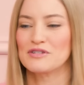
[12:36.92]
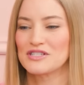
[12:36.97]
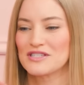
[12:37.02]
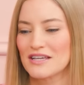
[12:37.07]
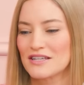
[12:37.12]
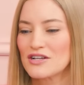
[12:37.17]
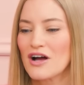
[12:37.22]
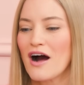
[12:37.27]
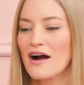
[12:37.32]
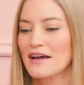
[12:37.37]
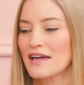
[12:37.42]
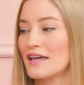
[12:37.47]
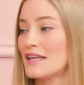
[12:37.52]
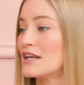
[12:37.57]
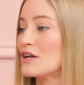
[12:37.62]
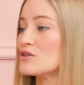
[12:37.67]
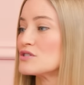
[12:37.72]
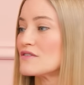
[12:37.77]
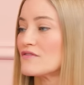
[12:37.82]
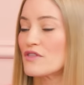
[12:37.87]
just like talking, and
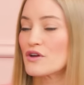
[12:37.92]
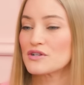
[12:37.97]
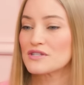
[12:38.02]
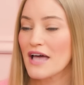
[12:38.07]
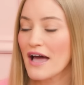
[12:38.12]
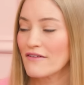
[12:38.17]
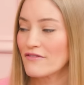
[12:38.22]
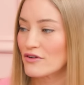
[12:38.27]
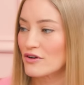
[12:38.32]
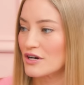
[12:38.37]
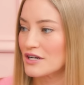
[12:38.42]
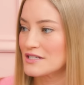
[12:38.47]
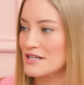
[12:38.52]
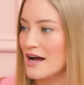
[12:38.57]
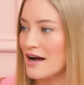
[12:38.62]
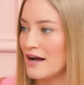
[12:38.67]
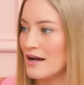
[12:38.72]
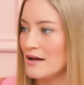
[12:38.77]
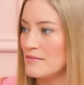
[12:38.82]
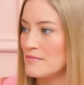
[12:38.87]
he goes, if there's ever a
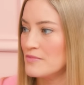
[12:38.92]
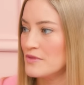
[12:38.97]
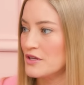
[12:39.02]
time